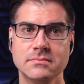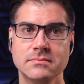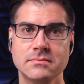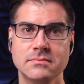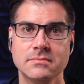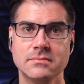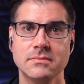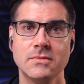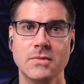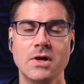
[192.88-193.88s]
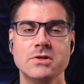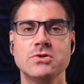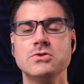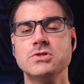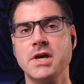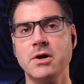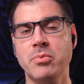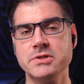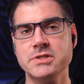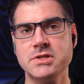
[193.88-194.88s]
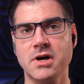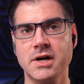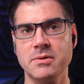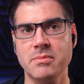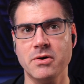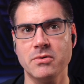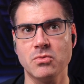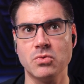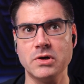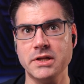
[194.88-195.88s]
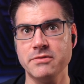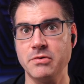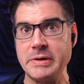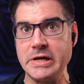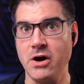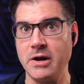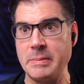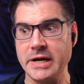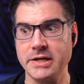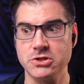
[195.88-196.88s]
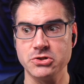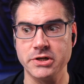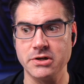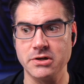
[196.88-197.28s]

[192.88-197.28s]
So those scale points he's talking about really, for me, automatically trigger